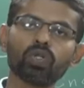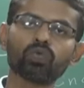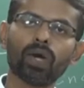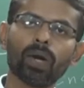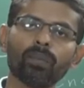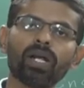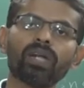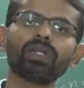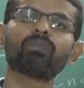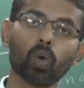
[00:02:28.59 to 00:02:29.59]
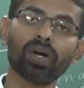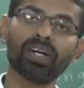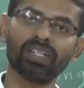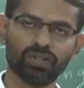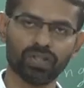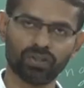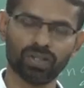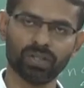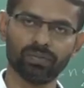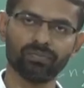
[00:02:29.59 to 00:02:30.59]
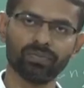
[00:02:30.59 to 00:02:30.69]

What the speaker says: is familiar with coded instruction.